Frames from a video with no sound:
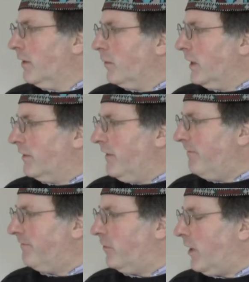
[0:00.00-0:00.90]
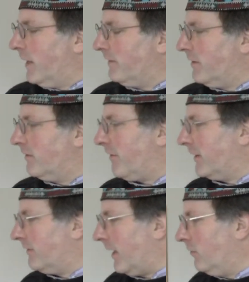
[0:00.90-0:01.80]
We can therefore identify
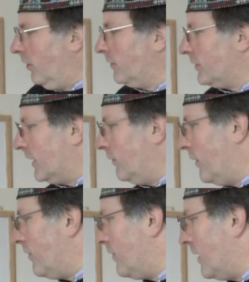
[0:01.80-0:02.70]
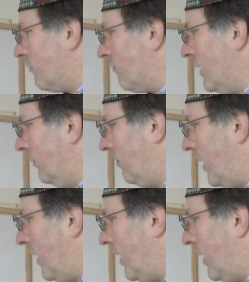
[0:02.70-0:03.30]
technology with the real